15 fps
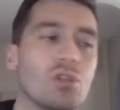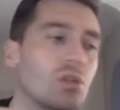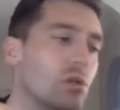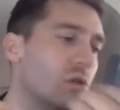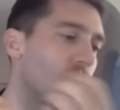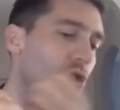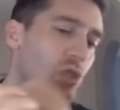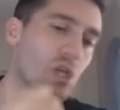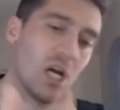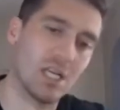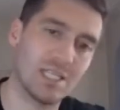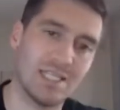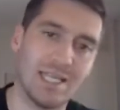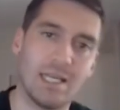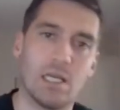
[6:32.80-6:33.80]

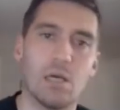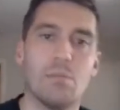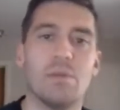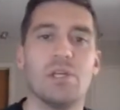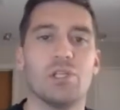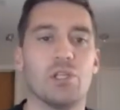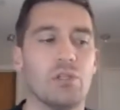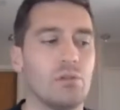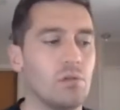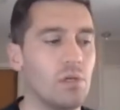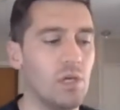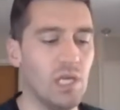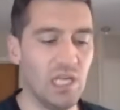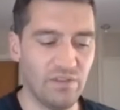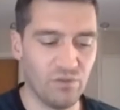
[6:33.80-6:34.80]
just in commission
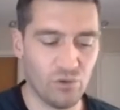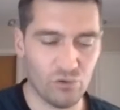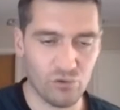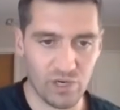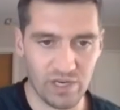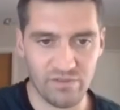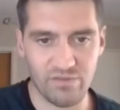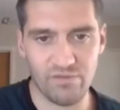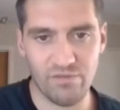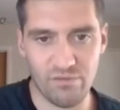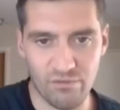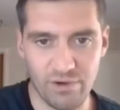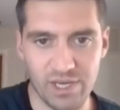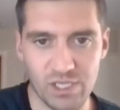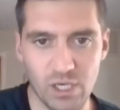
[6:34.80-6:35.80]
if you trade
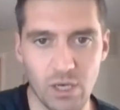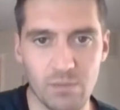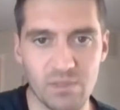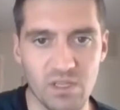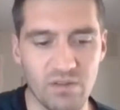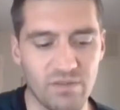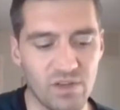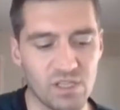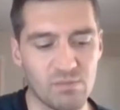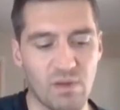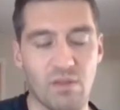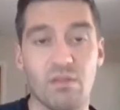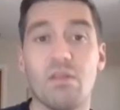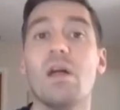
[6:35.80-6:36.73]
3 times in the first month,